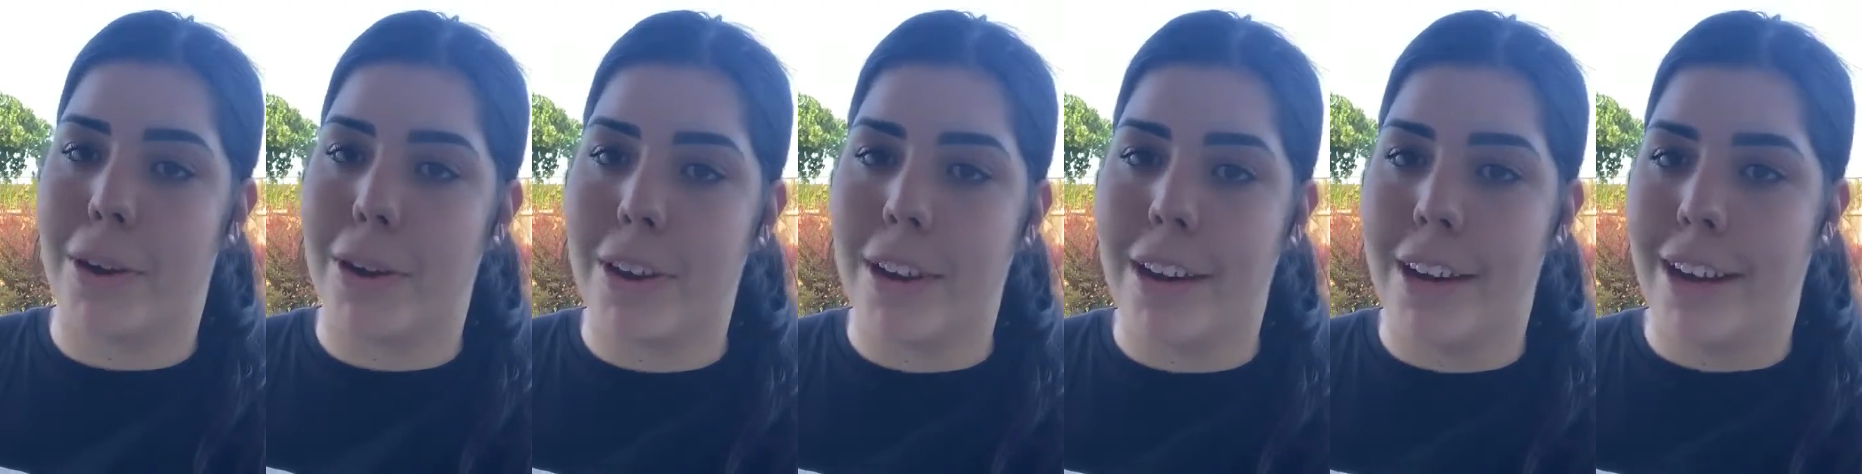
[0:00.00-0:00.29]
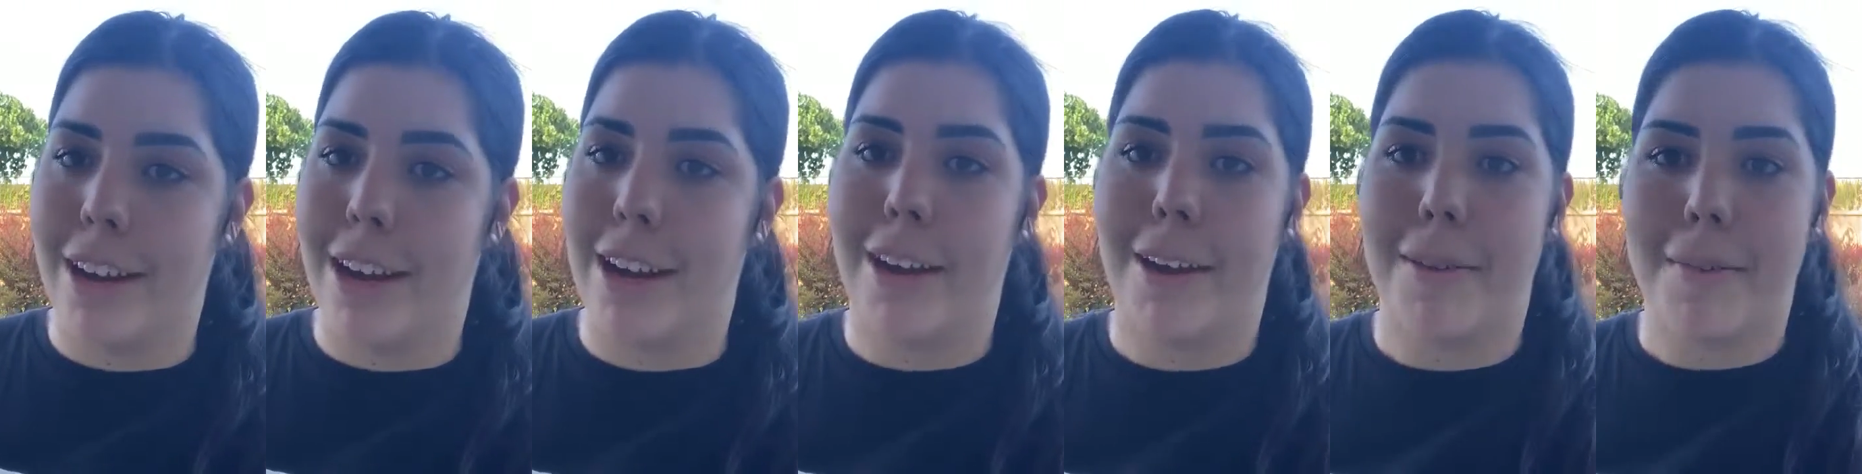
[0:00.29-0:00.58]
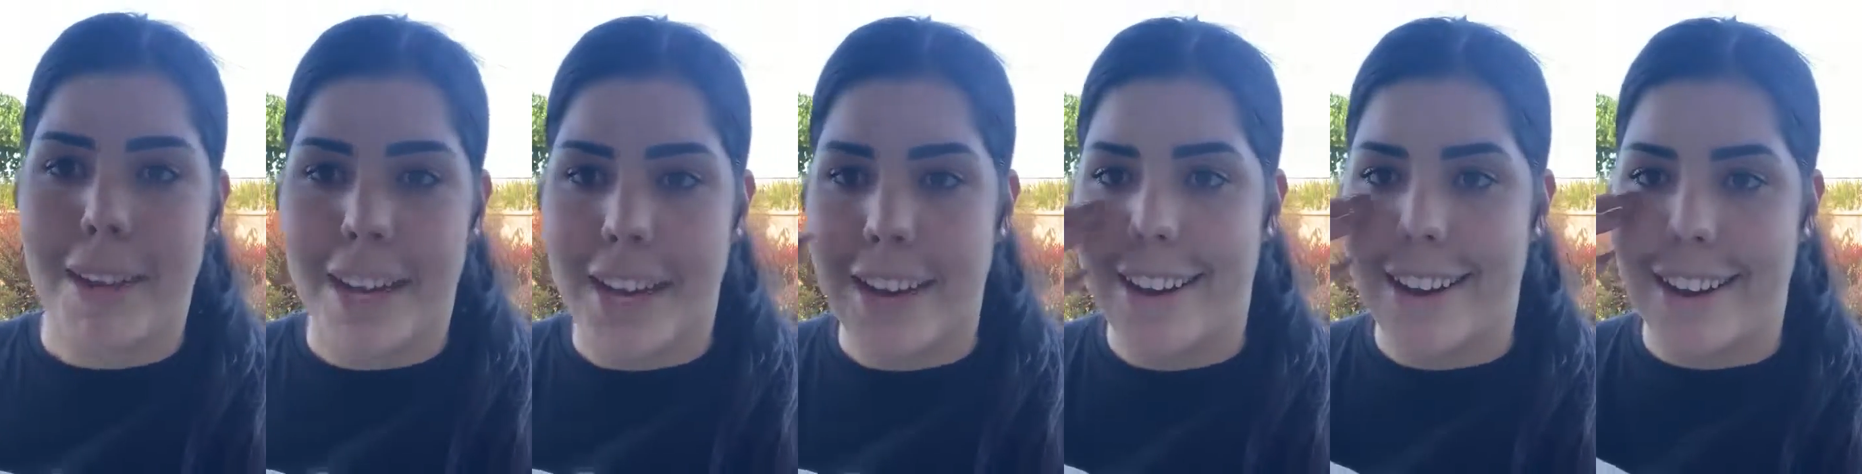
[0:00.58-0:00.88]
you.
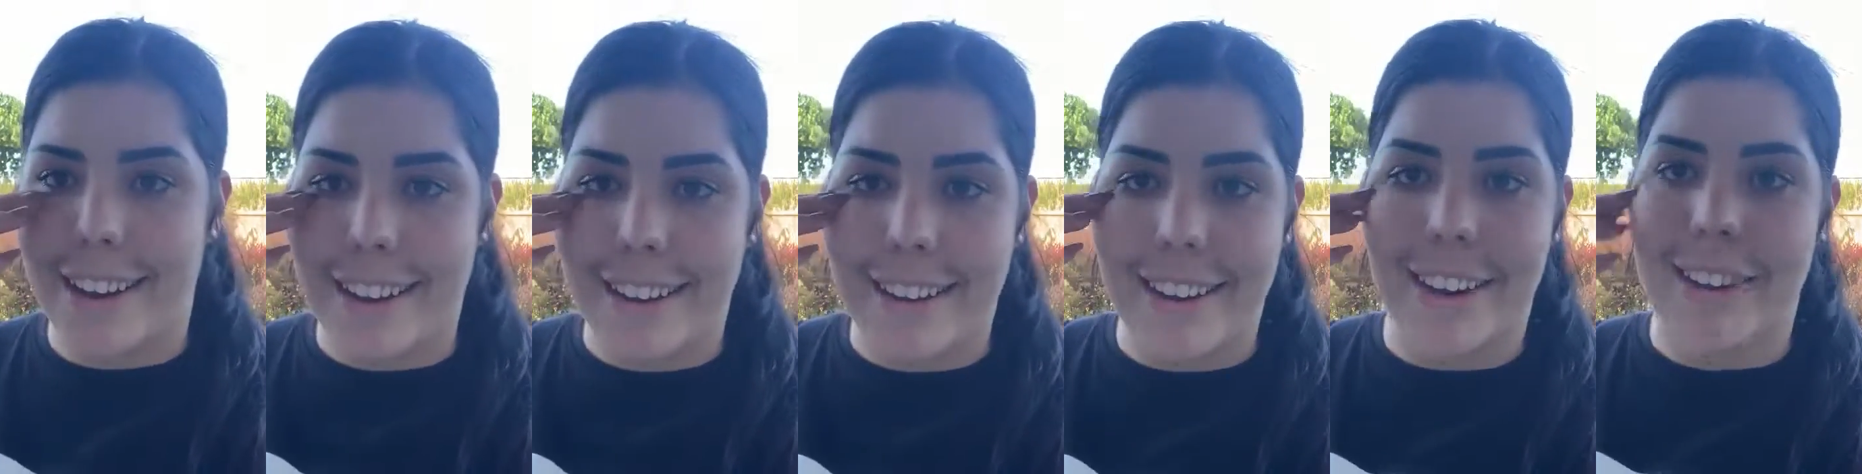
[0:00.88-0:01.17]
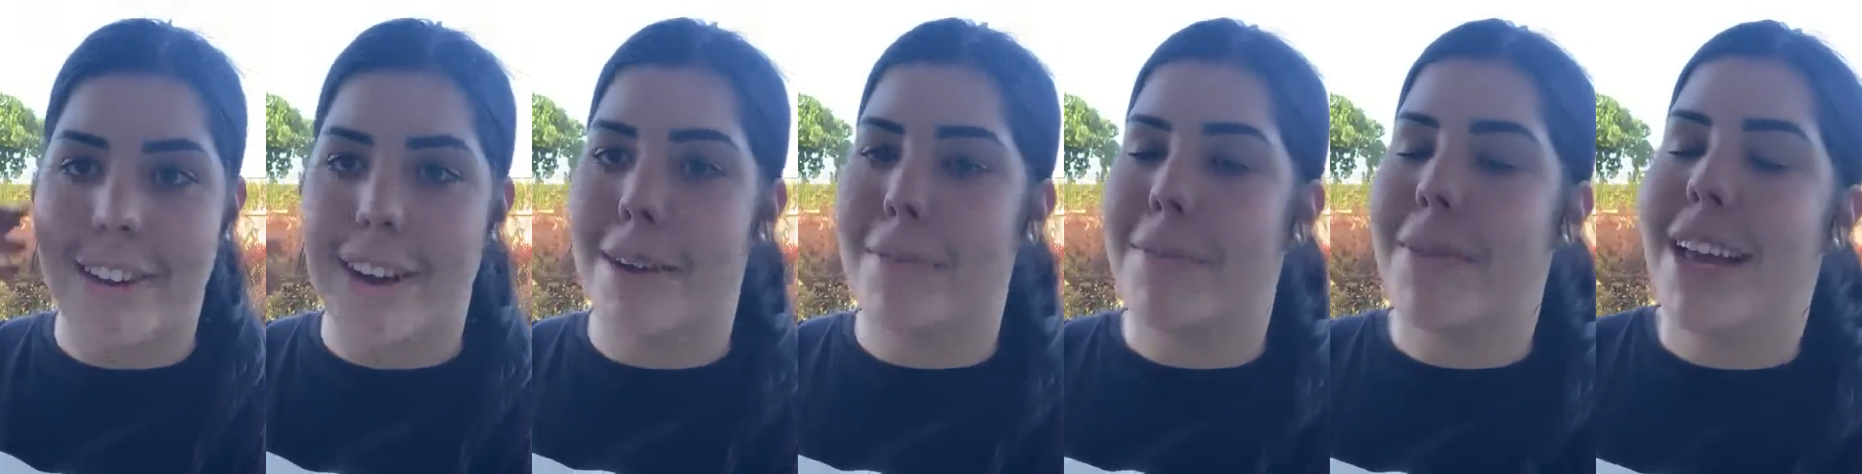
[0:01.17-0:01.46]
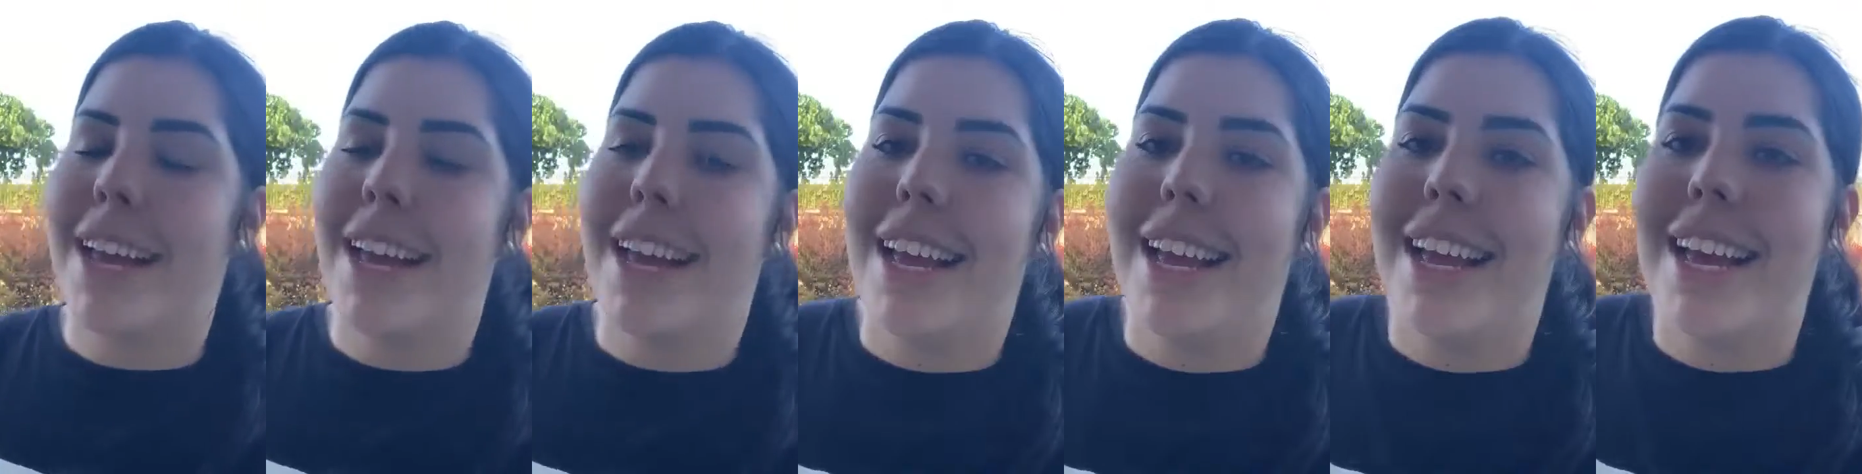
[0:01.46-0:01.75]
Oh my God, I'm gonna tear
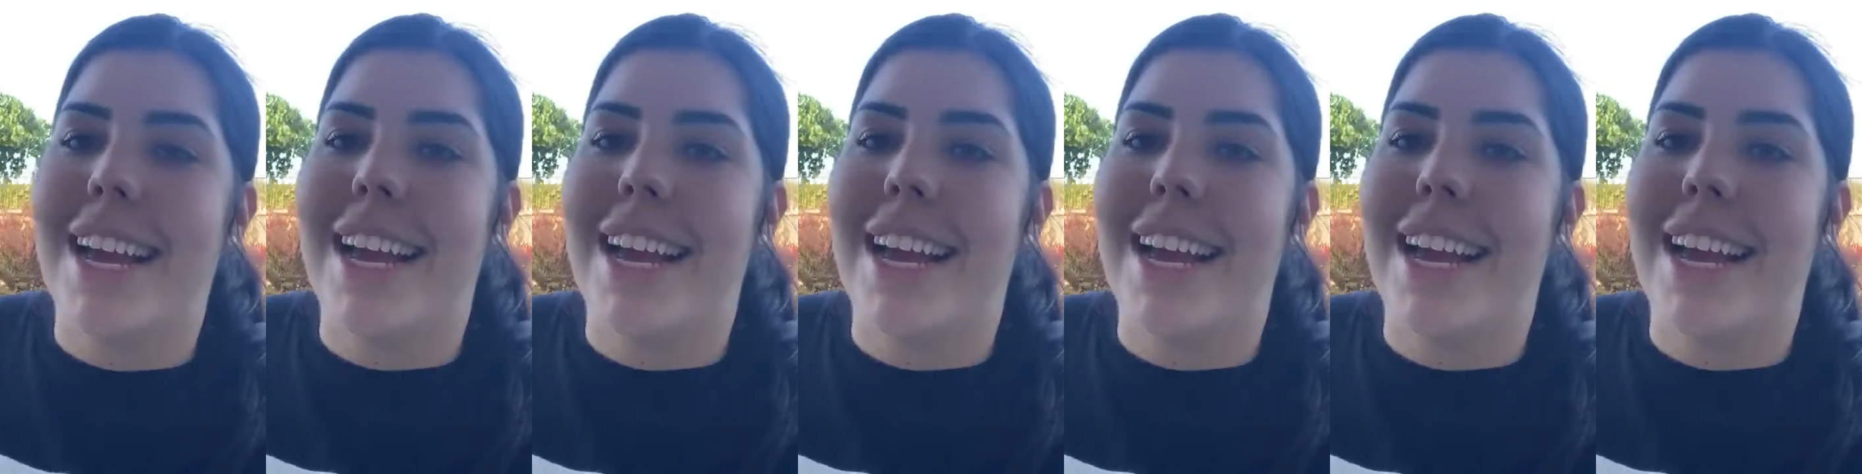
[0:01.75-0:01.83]
up.